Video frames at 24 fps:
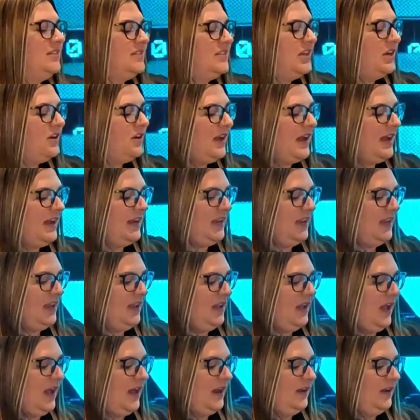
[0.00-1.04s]
there any?
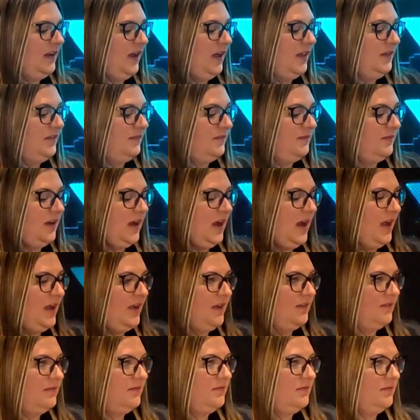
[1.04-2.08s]
And
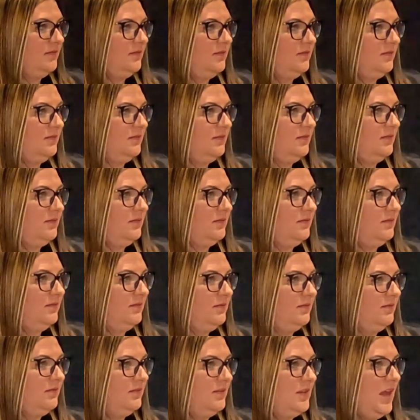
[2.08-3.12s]
I
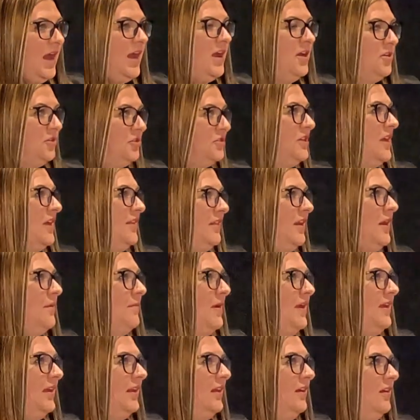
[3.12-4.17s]
understand that I
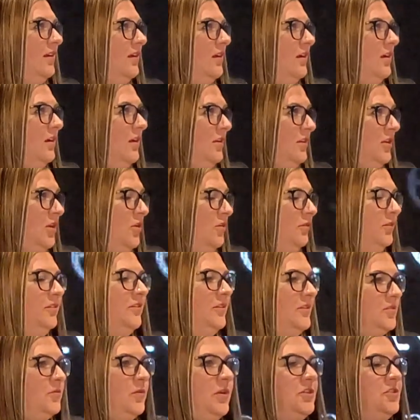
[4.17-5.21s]
may get a no to
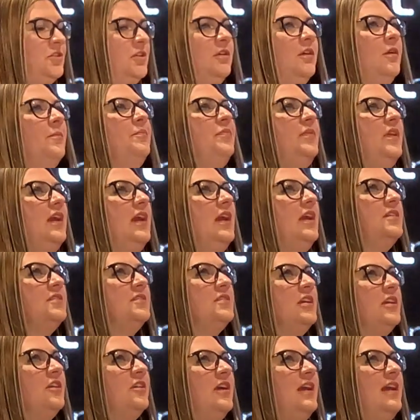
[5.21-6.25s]
this question. Is
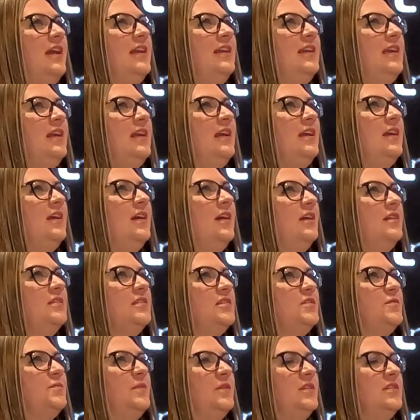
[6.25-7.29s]
there any
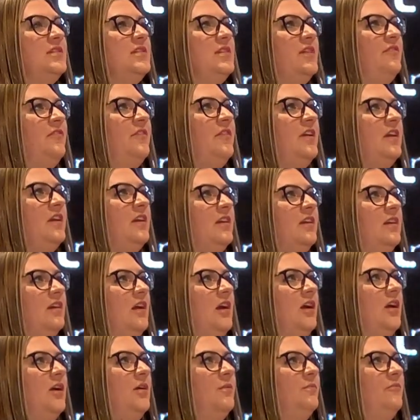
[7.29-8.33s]
specific
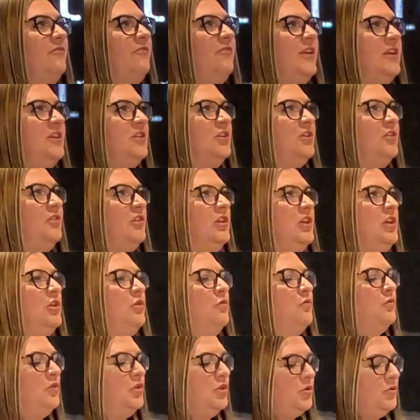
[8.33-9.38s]
vendor that
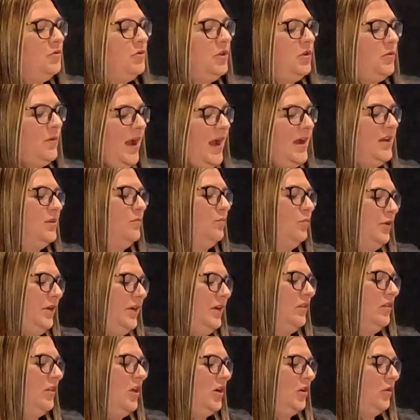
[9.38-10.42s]
you knew you had to bring
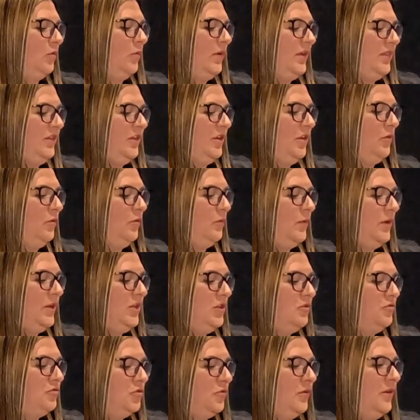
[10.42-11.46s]
along with you when
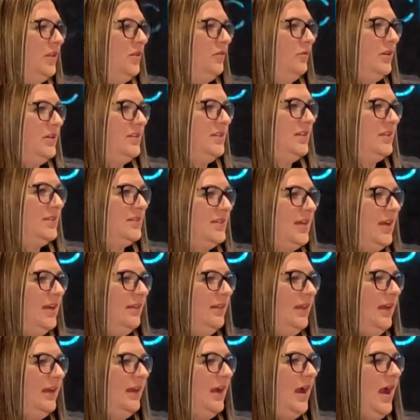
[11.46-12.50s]
you joined the retail side?
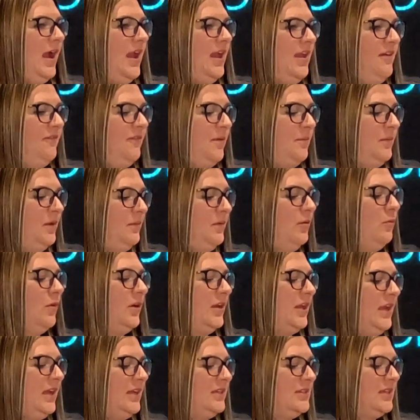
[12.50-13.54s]
Like, if I'm going to be
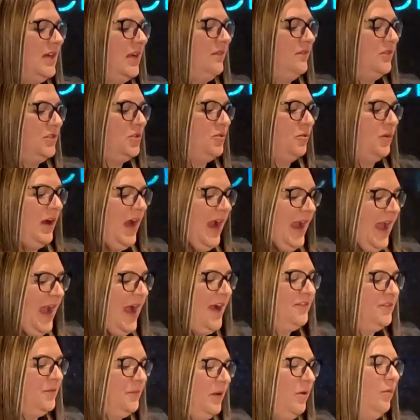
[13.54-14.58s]
working inside of a store, I
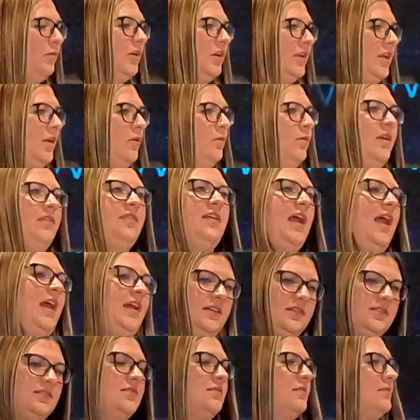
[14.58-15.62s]
have to be working with
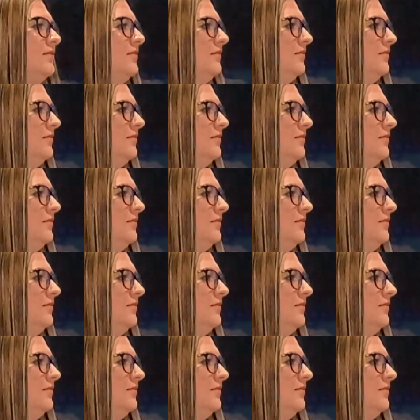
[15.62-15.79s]
X.